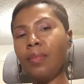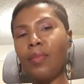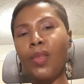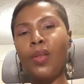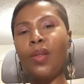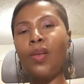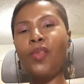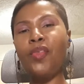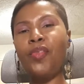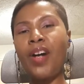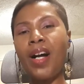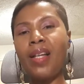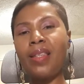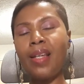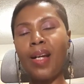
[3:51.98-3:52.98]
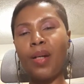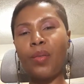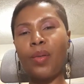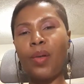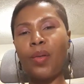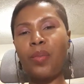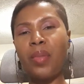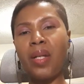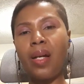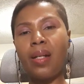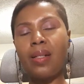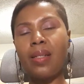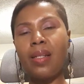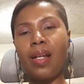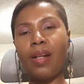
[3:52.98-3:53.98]
you don't find that with her and
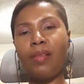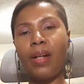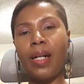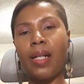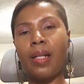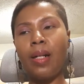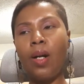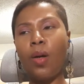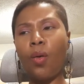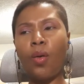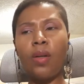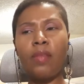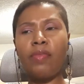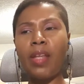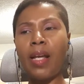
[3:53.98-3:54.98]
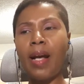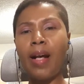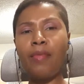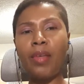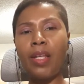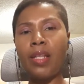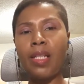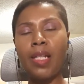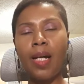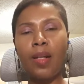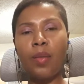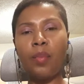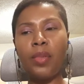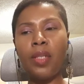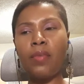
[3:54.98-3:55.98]
Beyonce, right? Or if they have any kind
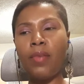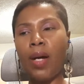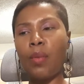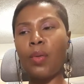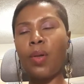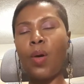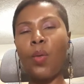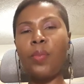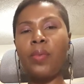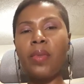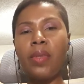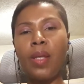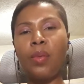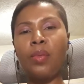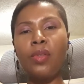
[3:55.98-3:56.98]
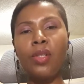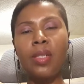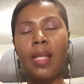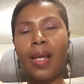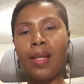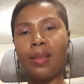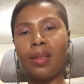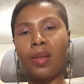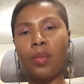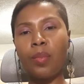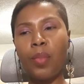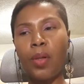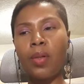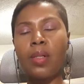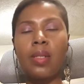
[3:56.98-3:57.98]
of beef, I would hope that they would just handle it
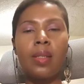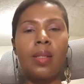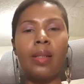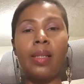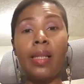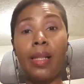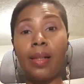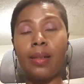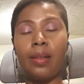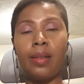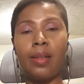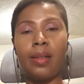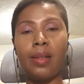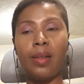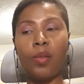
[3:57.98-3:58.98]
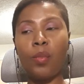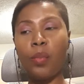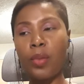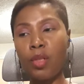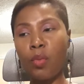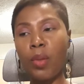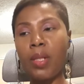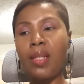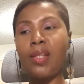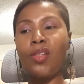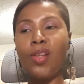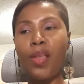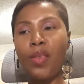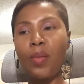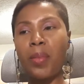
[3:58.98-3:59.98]
personally between each
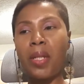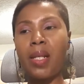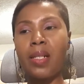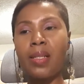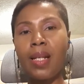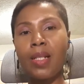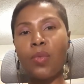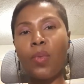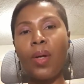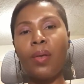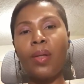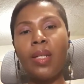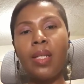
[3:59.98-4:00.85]
other, because that's where it